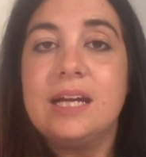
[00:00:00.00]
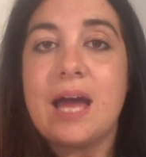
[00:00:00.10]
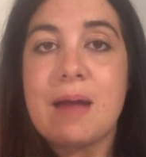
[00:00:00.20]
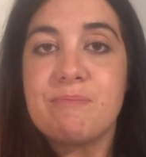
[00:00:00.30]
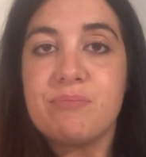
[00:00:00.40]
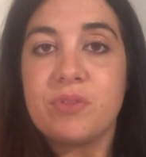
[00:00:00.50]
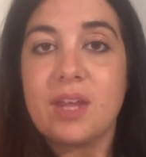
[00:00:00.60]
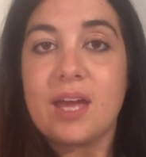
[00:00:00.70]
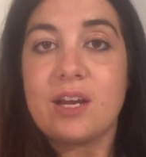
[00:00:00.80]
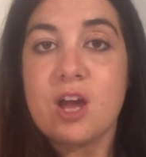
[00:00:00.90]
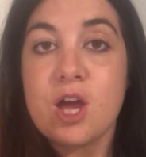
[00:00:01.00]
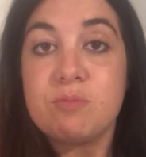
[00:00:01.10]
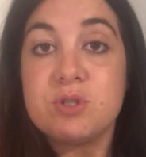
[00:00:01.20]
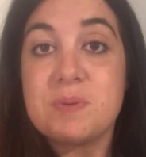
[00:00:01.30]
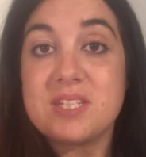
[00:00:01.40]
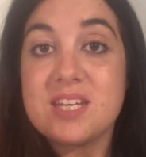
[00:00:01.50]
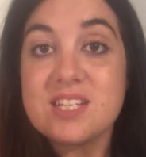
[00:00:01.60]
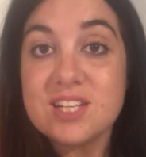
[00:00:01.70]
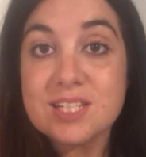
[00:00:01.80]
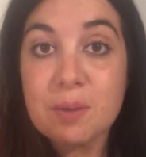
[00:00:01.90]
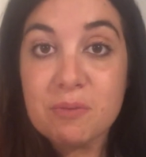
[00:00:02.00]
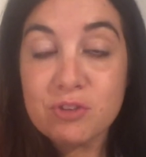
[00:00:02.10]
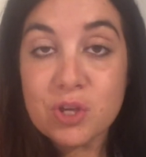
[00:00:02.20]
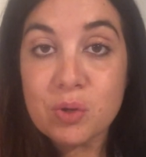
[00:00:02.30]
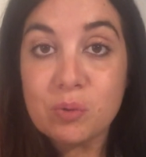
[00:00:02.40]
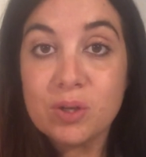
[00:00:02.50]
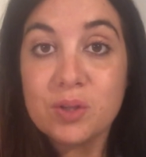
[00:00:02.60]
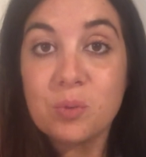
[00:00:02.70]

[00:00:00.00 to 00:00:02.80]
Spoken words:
and I hope to be teaching some of you